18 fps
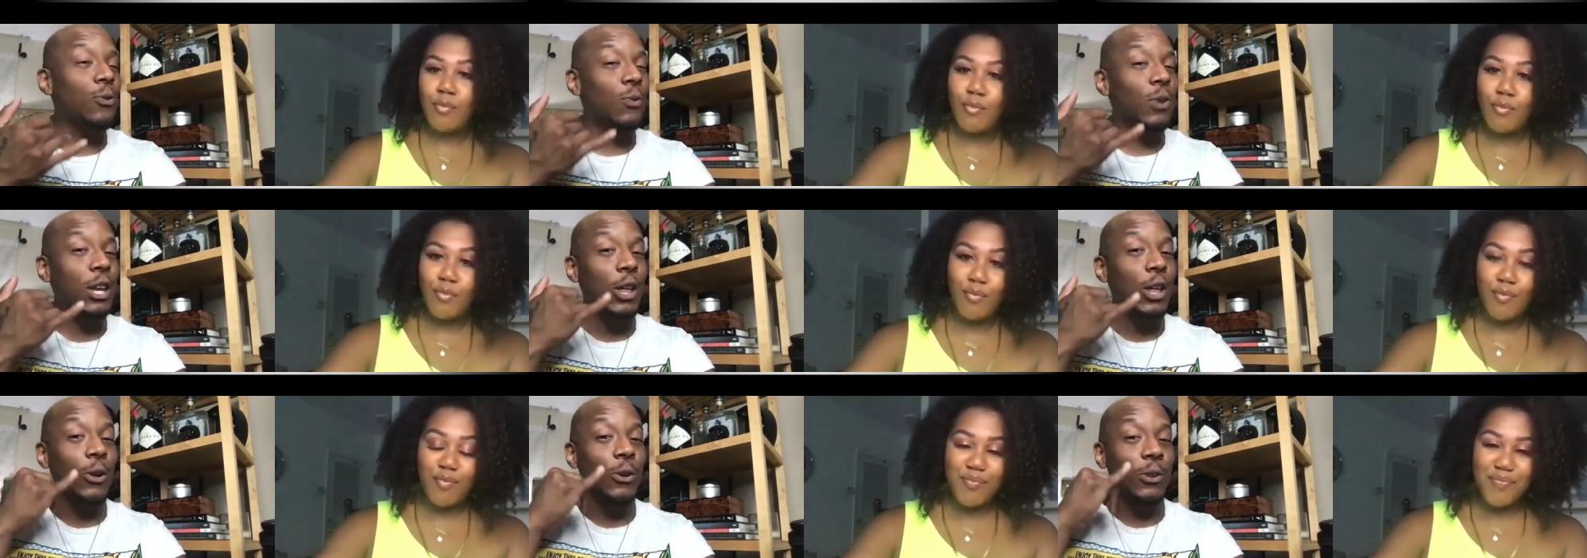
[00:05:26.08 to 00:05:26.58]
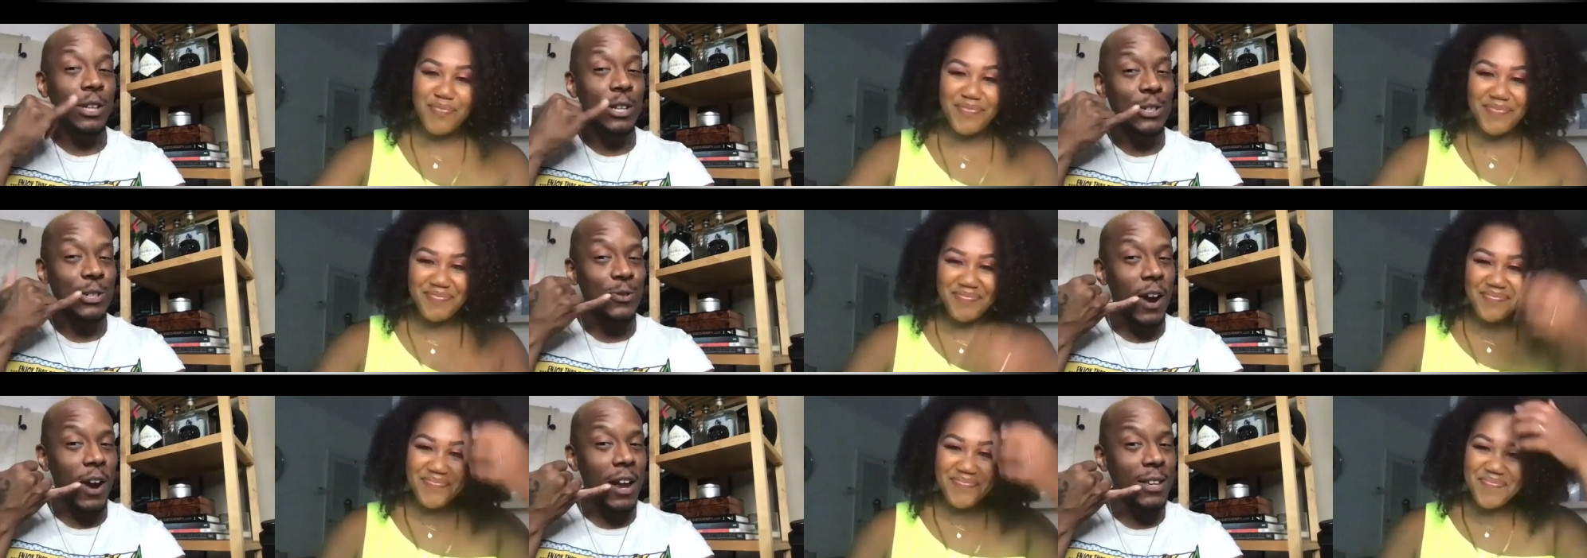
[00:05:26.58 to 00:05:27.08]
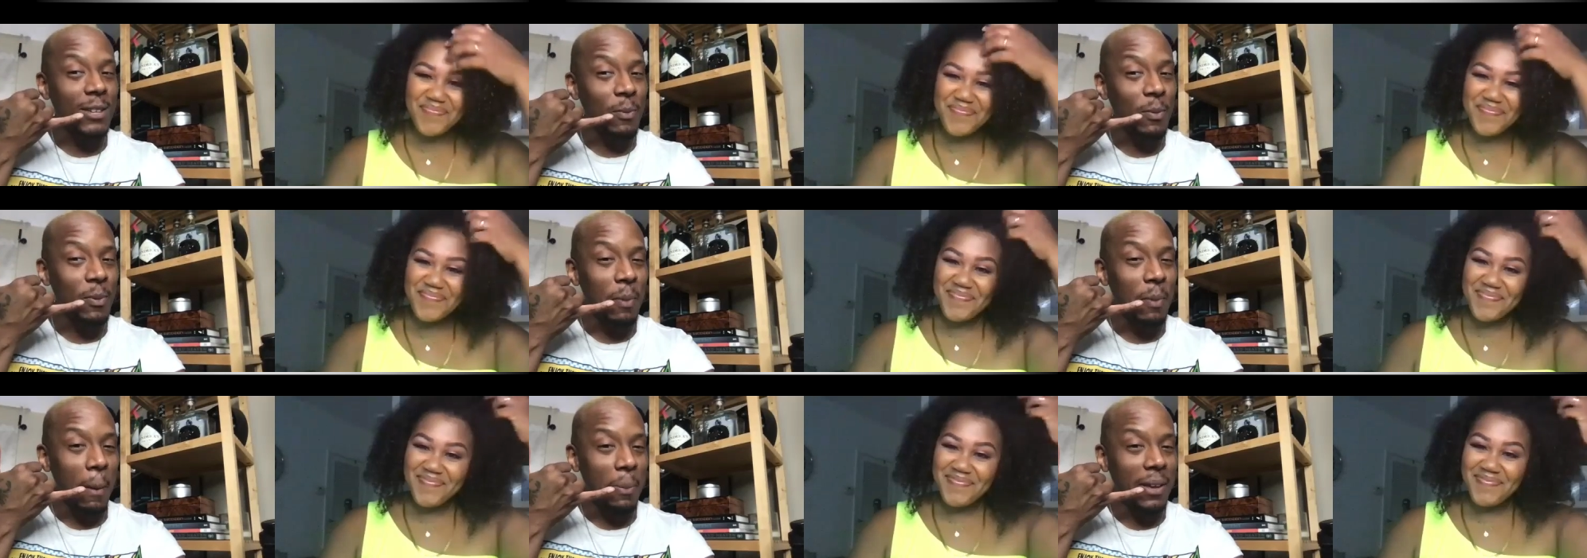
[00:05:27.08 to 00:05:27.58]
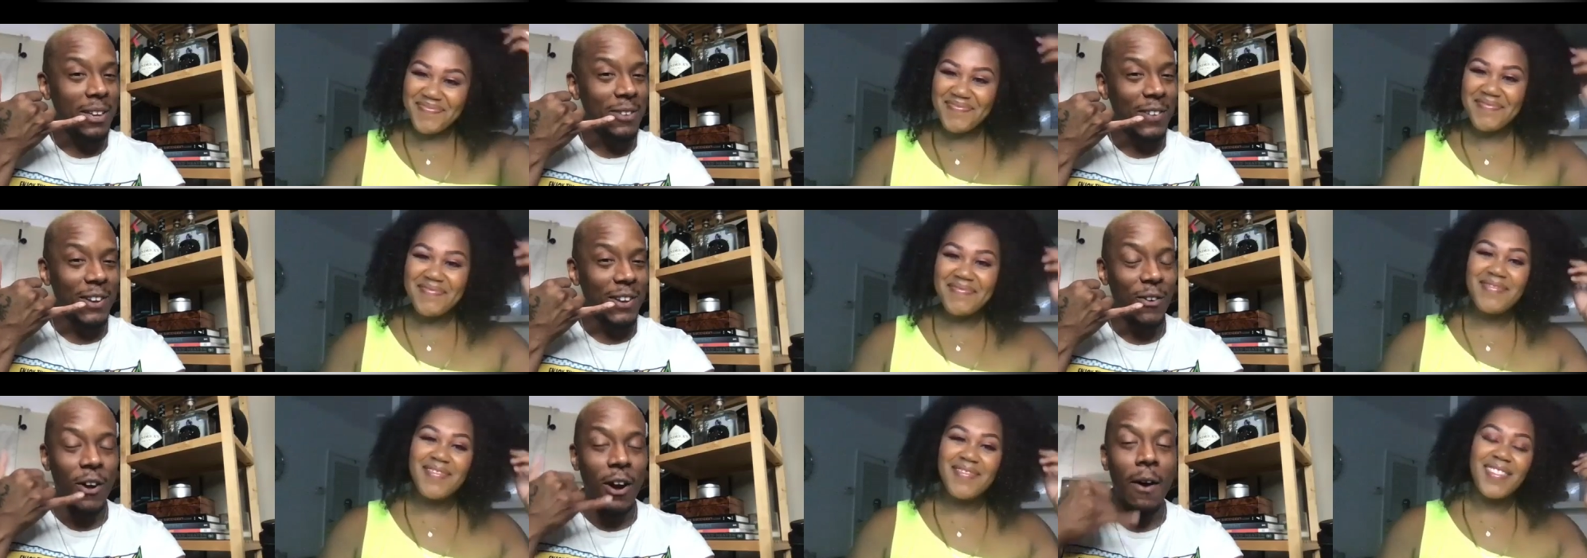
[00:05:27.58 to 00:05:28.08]
Speaker 1: regalness, right? Let me put my pinky finger
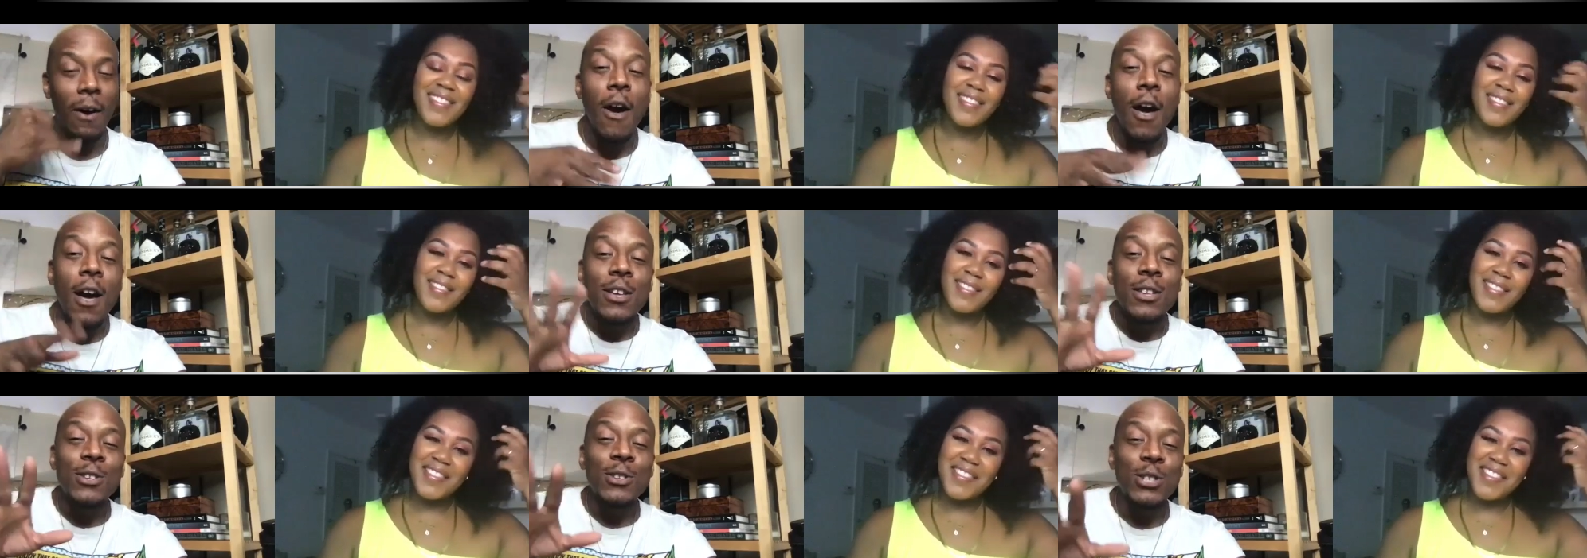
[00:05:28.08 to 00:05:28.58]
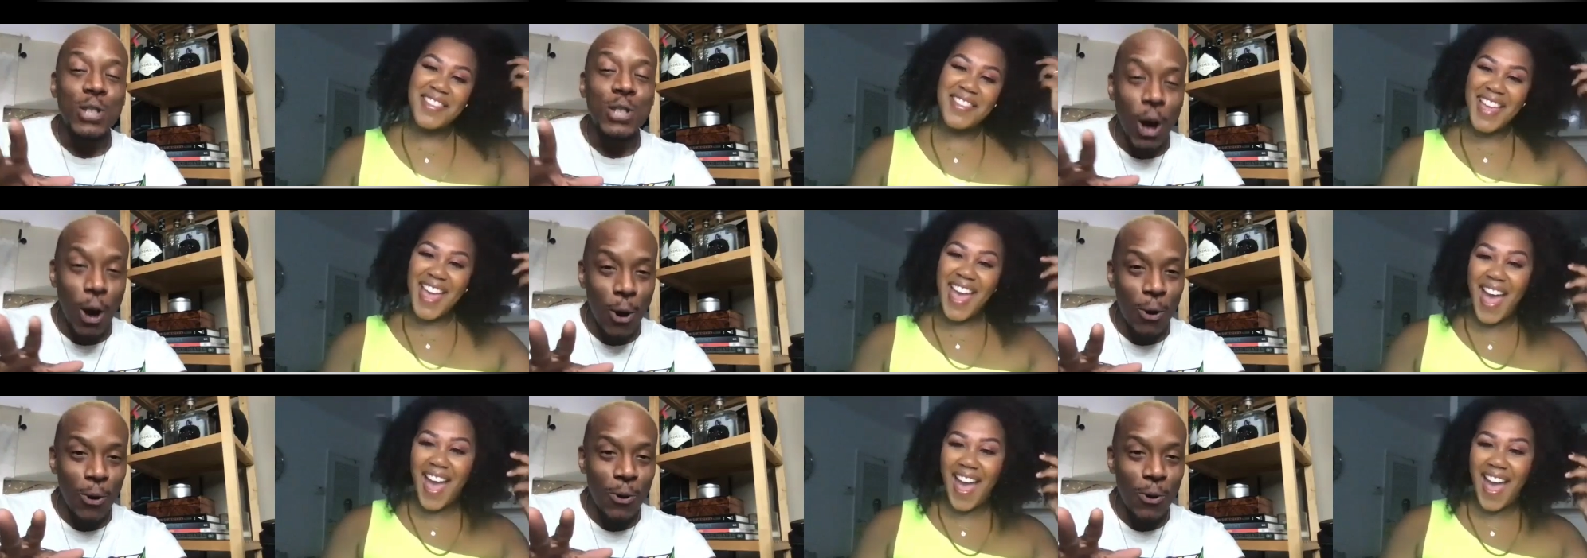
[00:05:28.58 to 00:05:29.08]
up. So